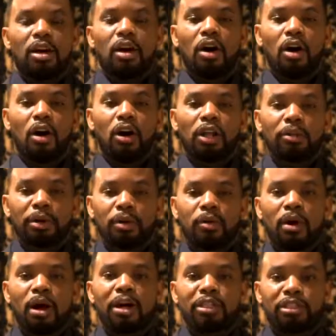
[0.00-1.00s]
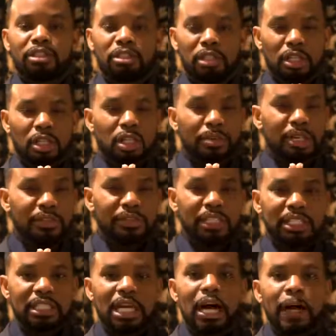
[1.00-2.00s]
All it requires is a little bit of
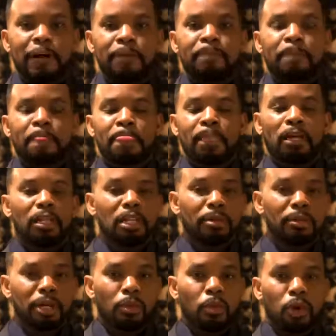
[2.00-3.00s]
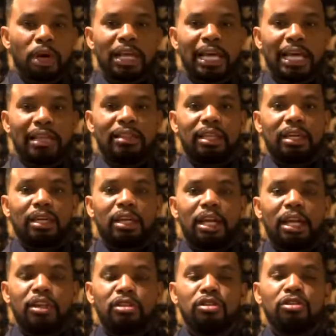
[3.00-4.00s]
desire, a little bit of work ethic,
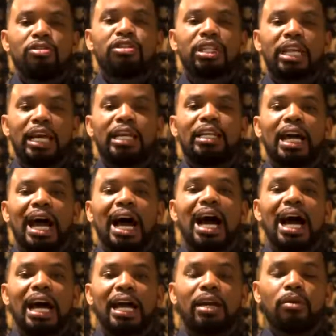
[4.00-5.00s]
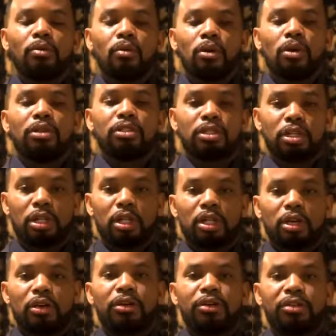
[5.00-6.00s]
and you saying, I want to
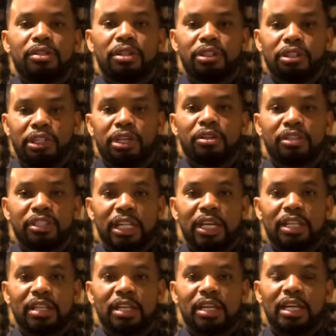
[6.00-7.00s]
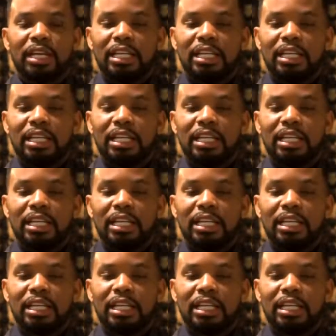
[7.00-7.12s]
learn the skill set.